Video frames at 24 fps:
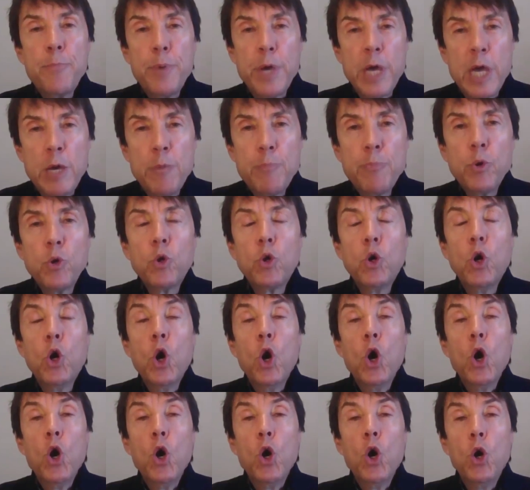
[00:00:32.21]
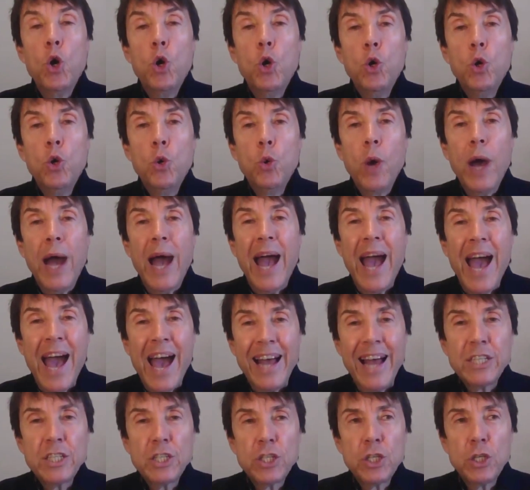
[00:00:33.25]
people who
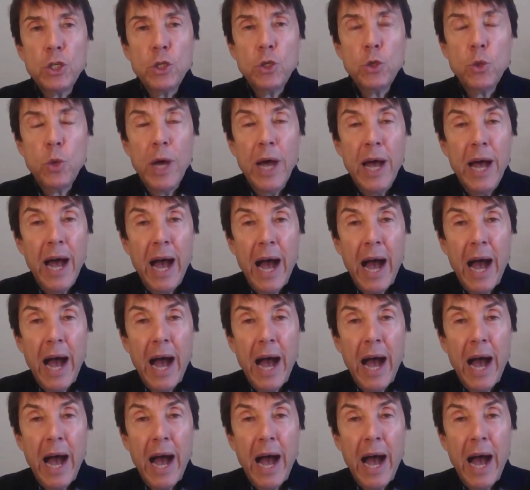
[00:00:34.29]
had to